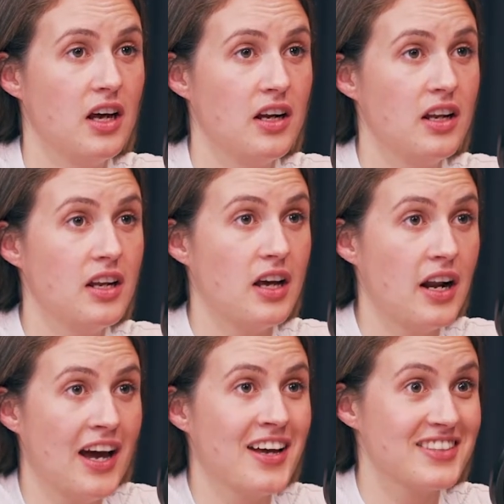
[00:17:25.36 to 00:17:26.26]
And
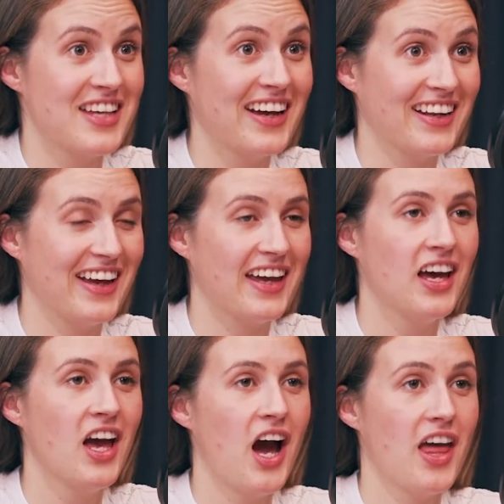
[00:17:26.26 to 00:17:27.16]
exactly.
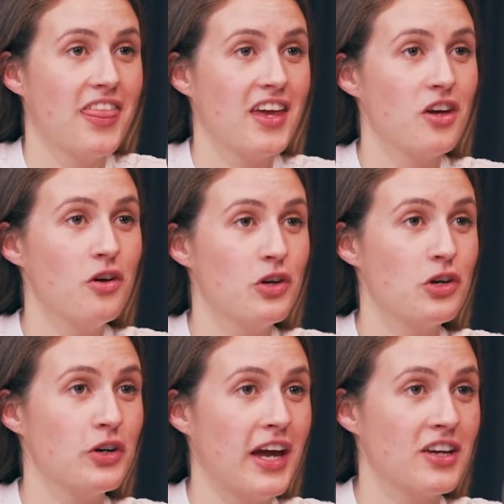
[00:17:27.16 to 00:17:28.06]
I think
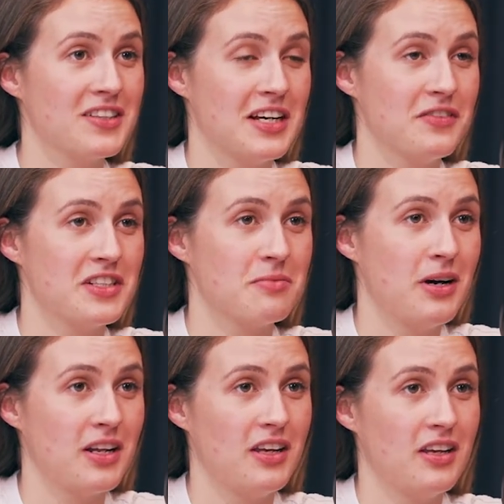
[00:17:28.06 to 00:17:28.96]
you're getting yourself into
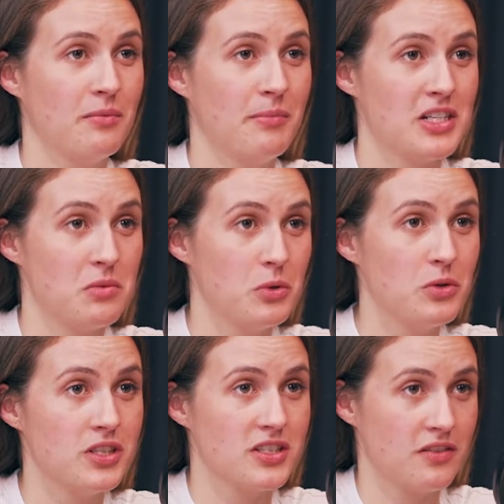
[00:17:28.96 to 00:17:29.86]
muddy
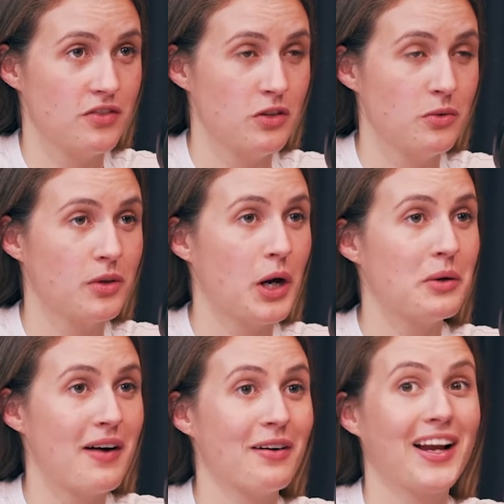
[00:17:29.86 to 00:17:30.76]
waters if you
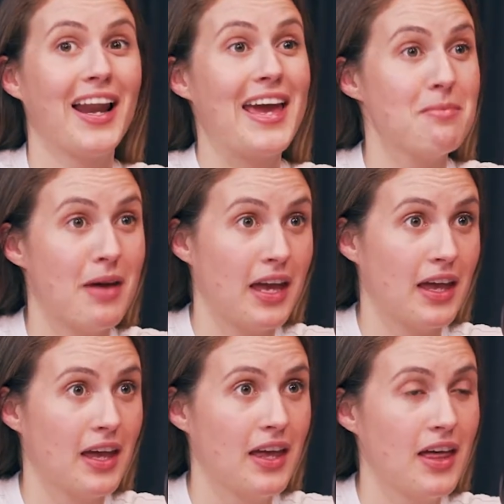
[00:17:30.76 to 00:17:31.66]
go around
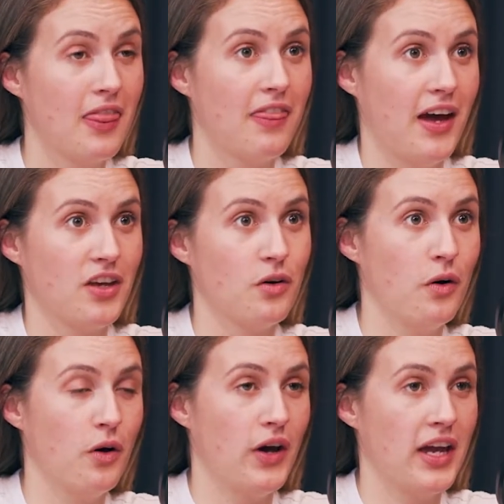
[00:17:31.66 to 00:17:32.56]
claiming that
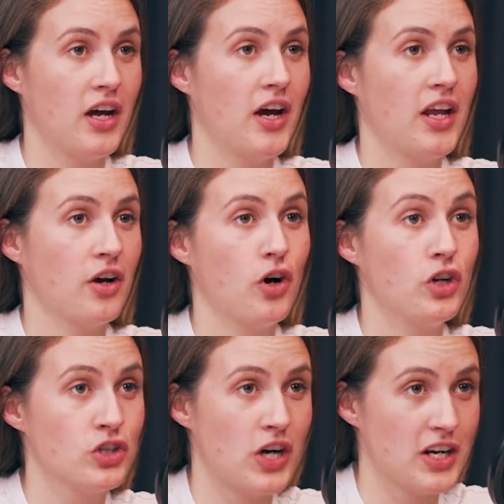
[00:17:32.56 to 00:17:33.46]
you're in a
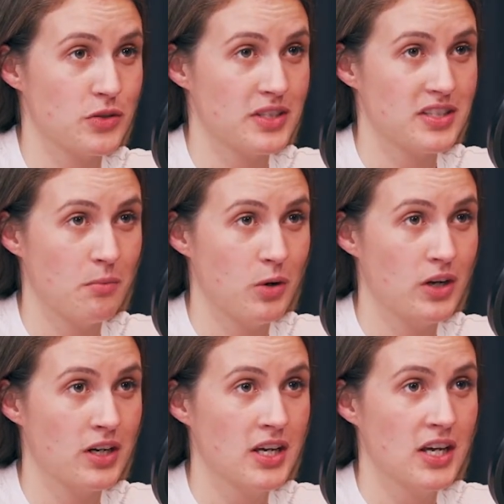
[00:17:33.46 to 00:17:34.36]
contract with
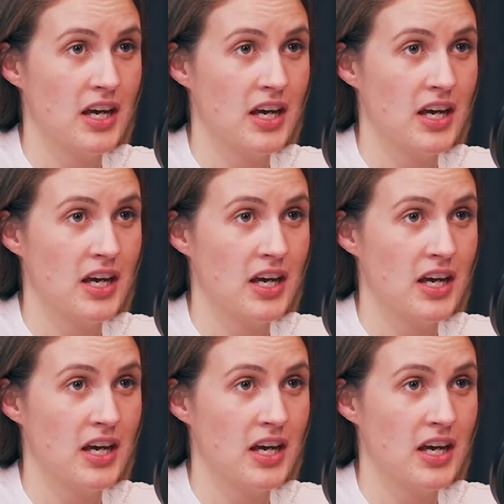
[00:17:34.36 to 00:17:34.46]
someone